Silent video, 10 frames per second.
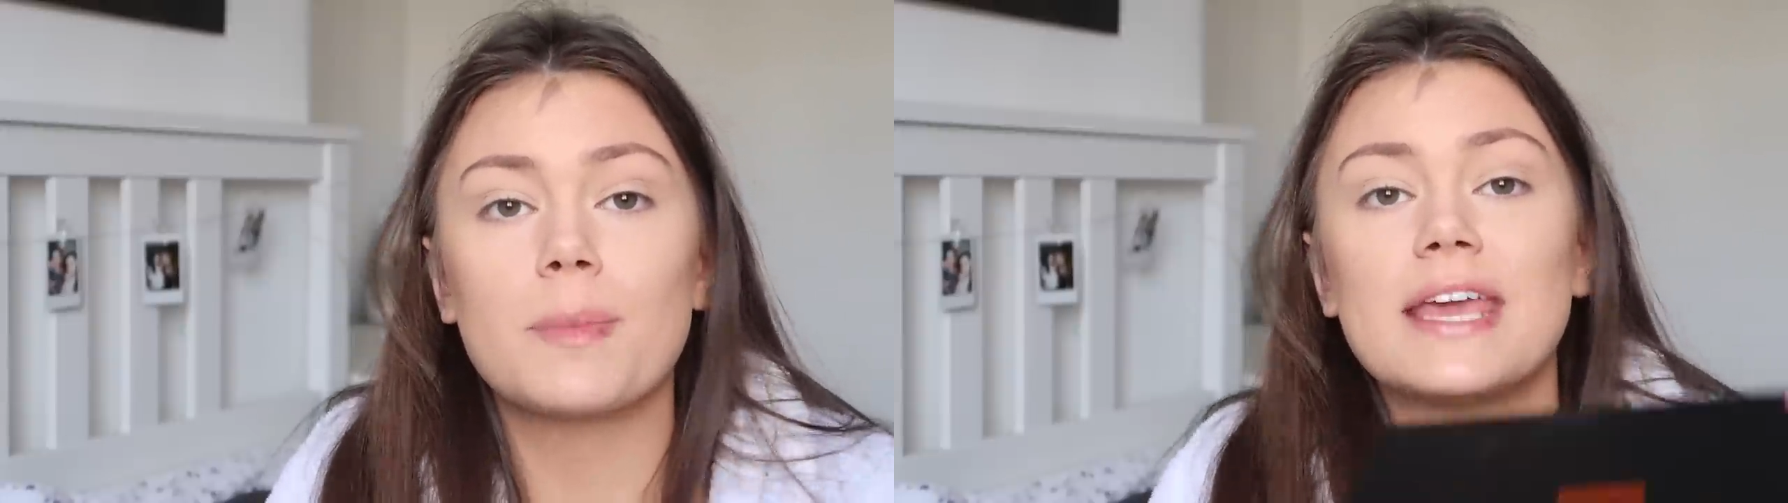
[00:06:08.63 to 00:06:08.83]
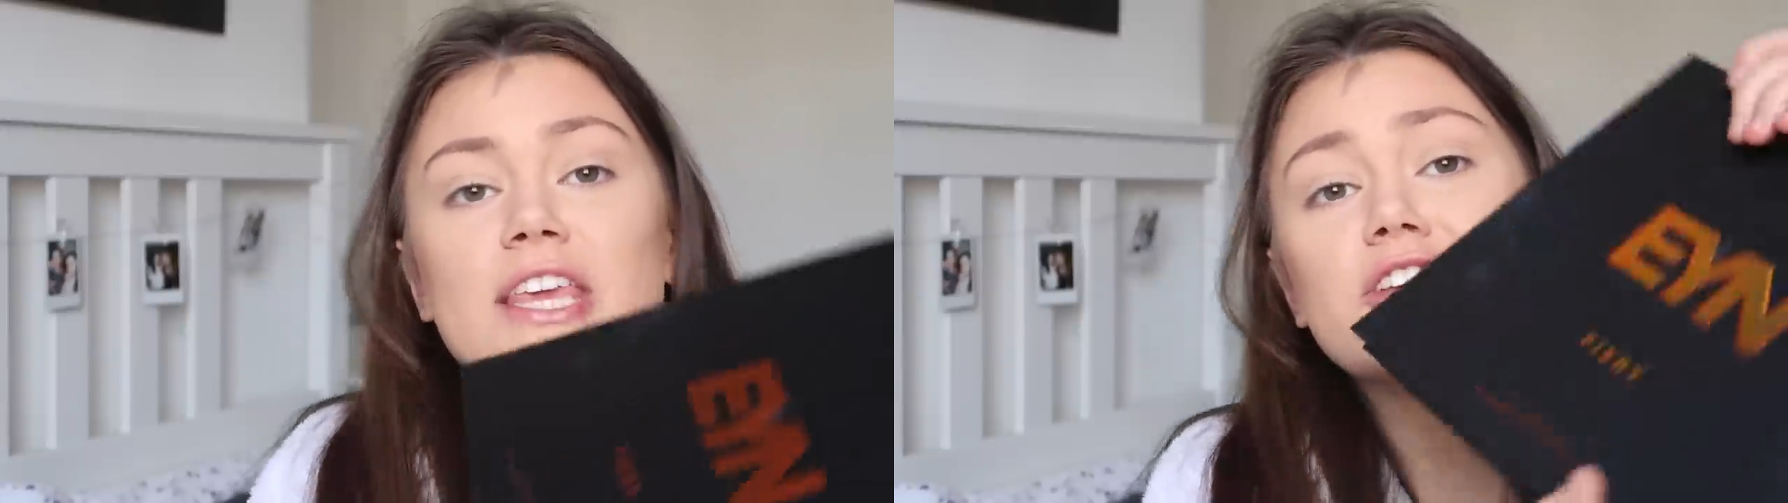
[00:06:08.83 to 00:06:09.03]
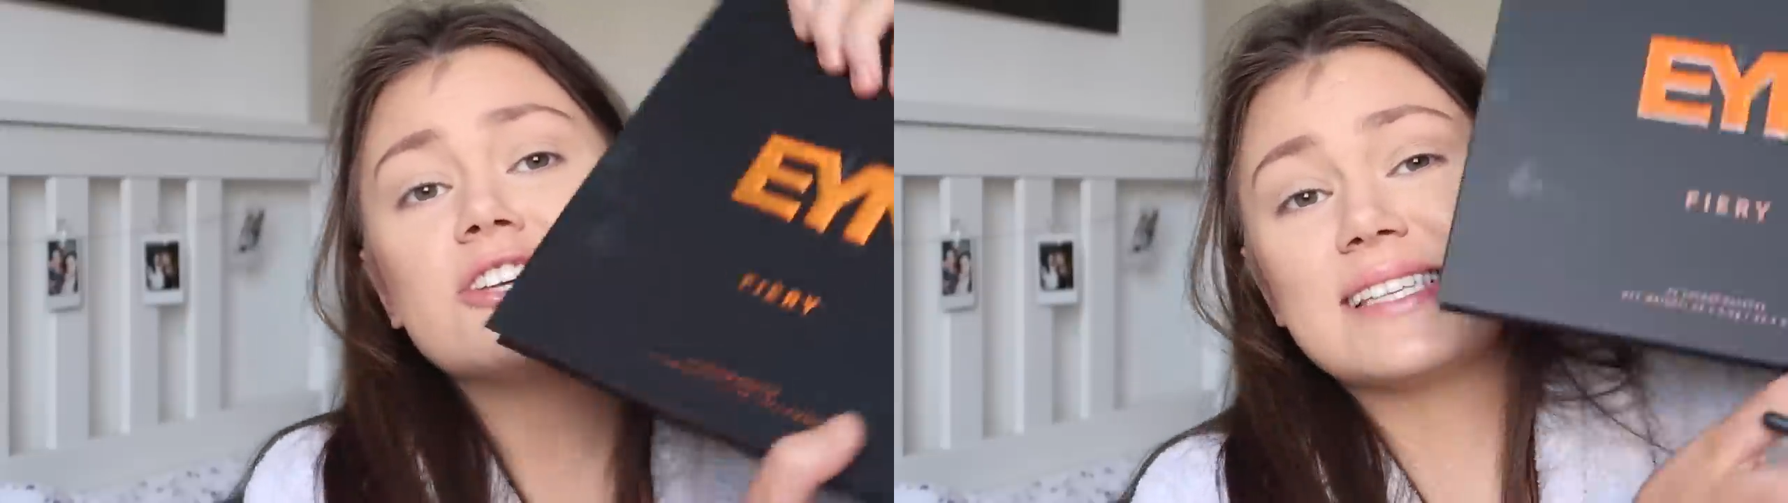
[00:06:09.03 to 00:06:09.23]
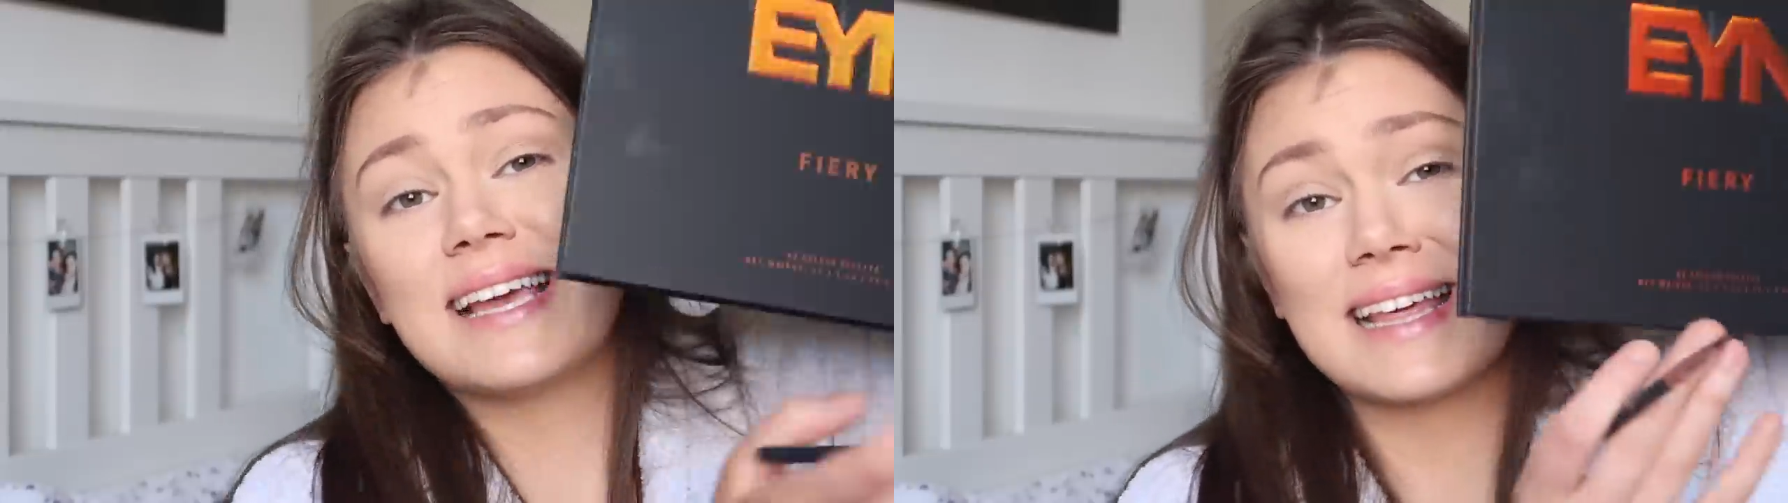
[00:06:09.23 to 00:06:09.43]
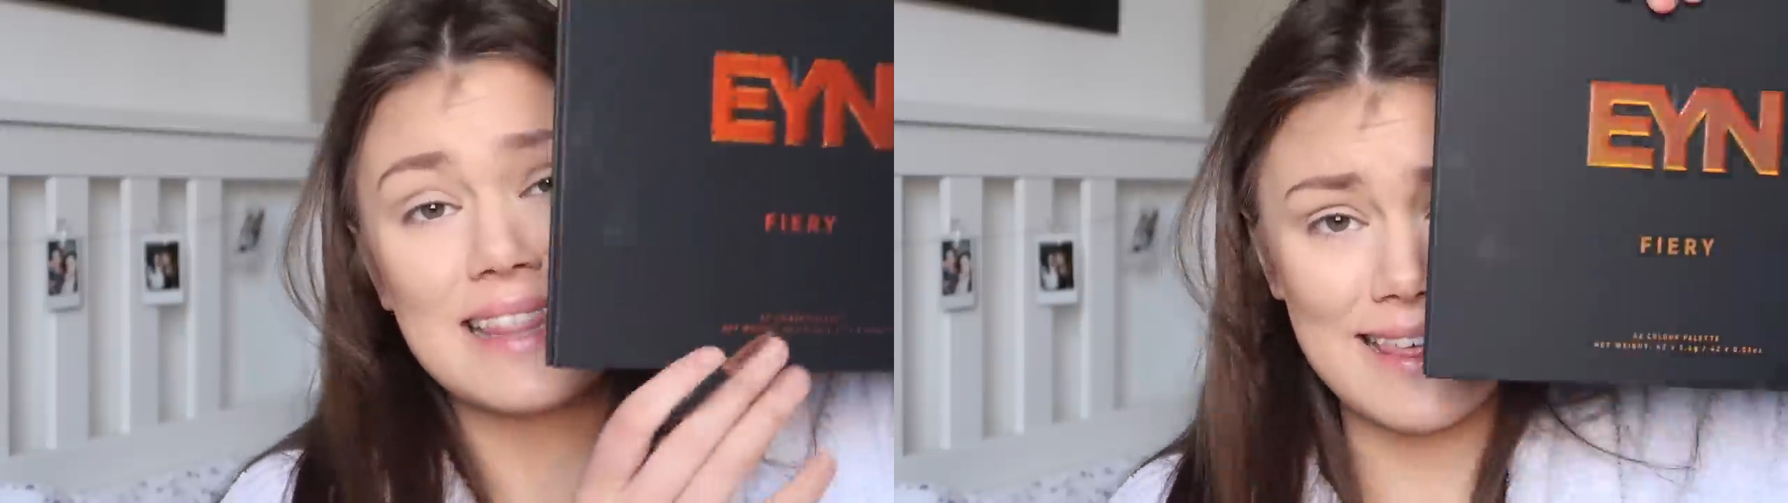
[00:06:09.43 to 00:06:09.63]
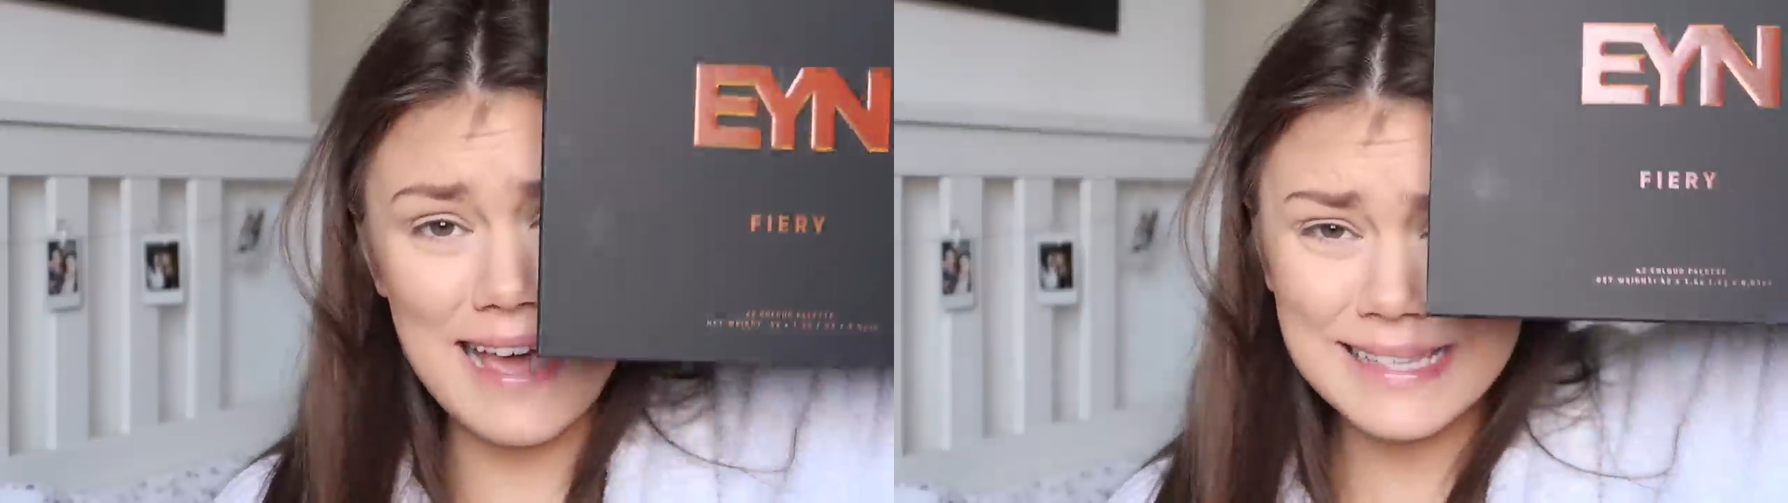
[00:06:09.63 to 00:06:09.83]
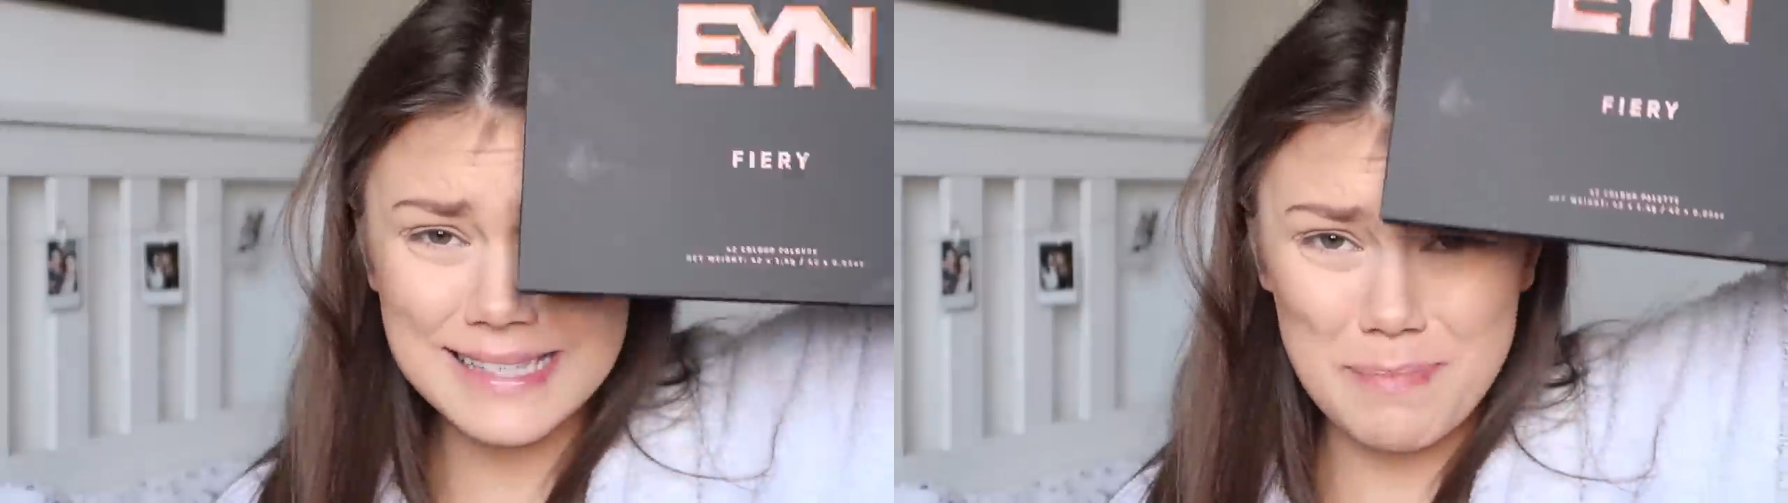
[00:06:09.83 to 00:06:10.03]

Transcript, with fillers: be using this